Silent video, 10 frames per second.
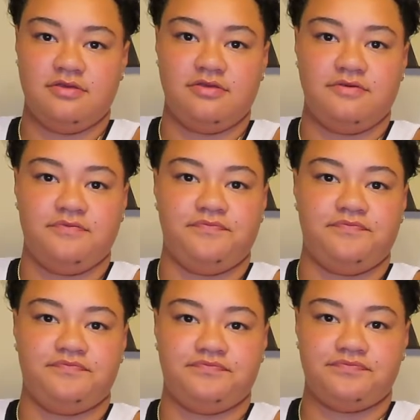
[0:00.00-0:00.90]

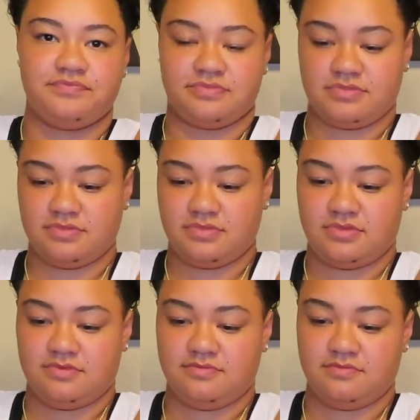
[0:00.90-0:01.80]

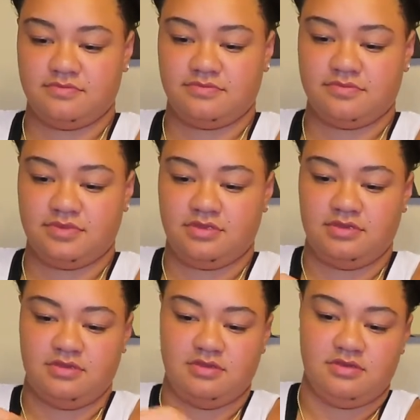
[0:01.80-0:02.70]

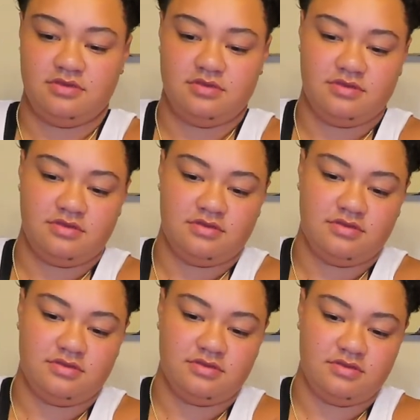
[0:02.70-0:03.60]

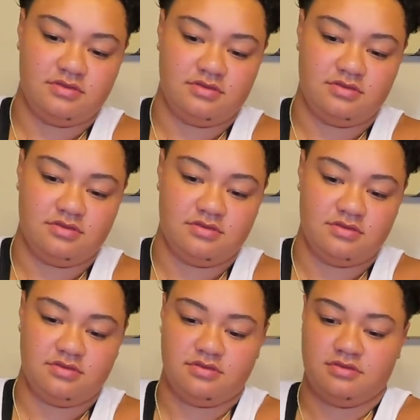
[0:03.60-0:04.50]

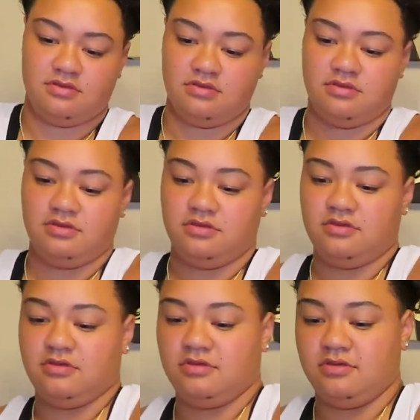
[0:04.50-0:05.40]

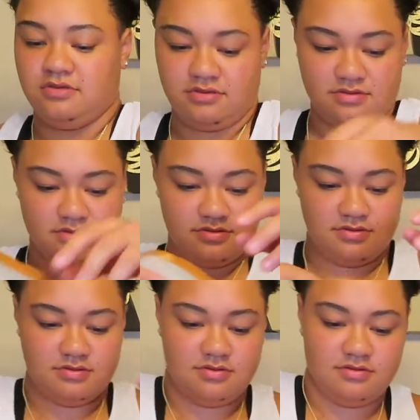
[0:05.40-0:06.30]

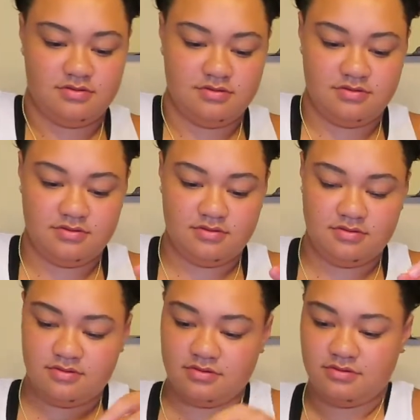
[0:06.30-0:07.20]

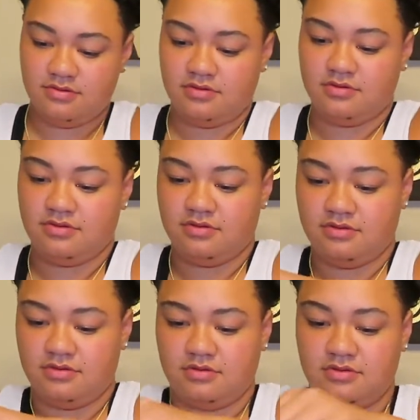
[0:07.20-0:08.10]
This person isn't speaking.